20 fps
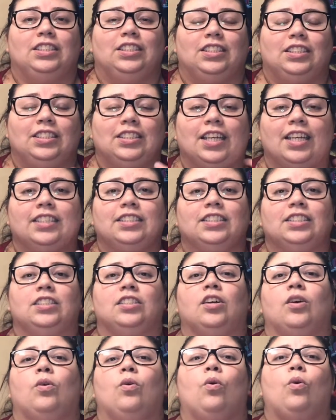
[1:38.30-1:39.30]
sets
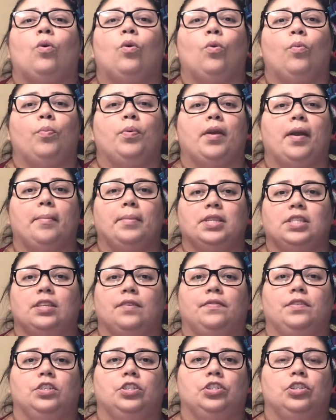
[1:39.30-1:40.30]
the whole premise
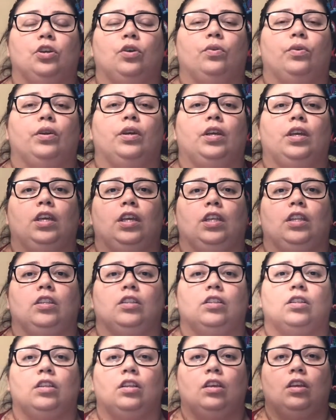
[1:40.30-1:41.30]
of the show
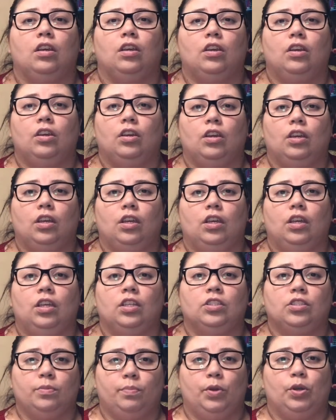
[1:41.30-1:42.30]

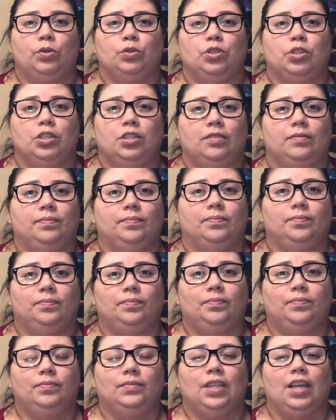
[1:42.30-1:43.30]
into motion.
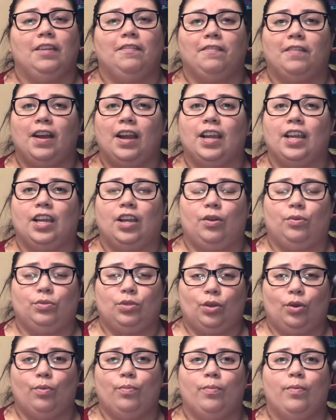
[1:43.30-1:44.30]
He
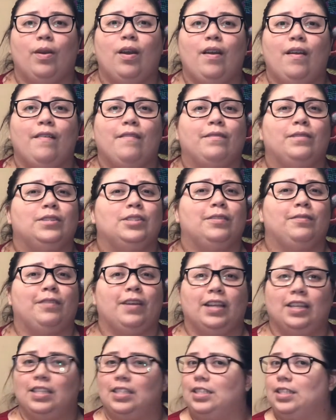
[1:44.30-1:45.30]
goes home to
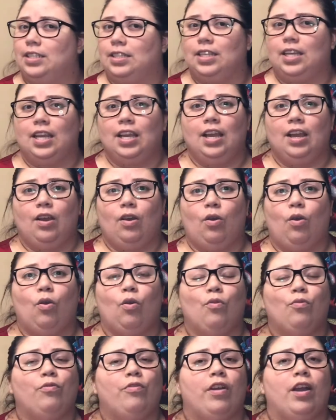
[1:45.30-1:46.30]
find his
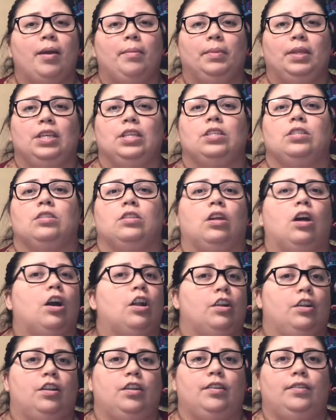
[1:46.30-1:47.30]
whole family
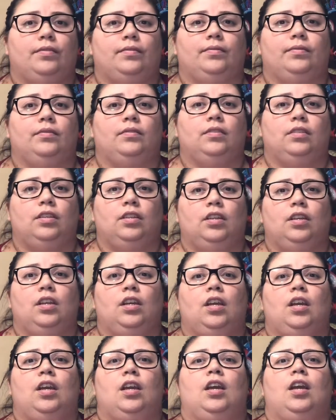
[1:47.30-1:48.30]
slaughtered.
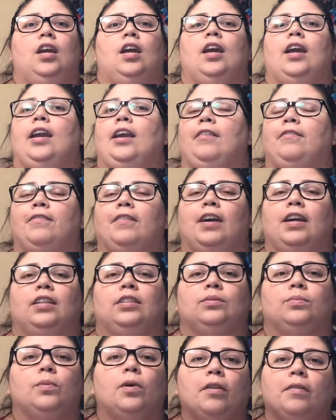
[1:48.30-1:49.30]
He
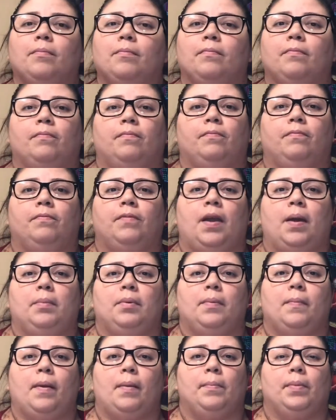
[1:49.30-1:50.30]
finds one
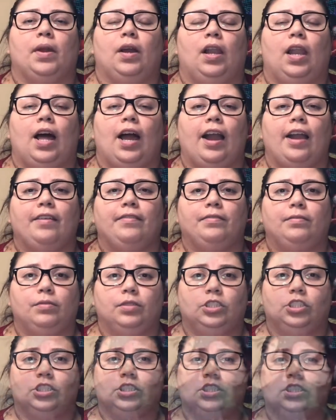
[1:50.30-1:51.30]
family member alive,
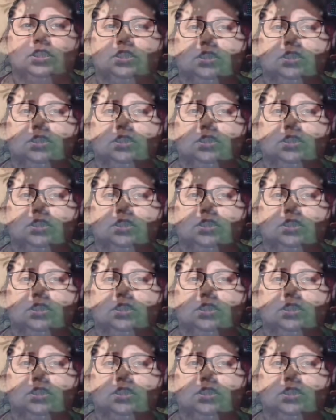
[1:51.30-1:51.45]
which is